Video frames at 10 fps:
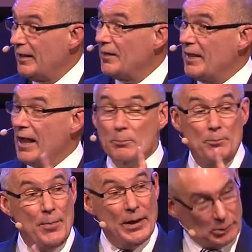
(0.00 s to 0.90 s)
They have
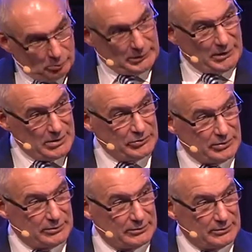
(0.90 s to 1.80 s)
better retention,
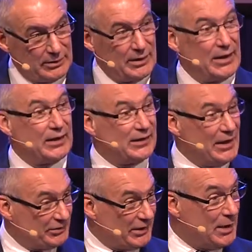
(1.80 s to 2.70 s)

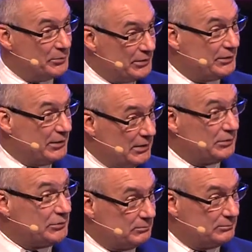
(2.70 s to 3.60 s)
less absenteeism.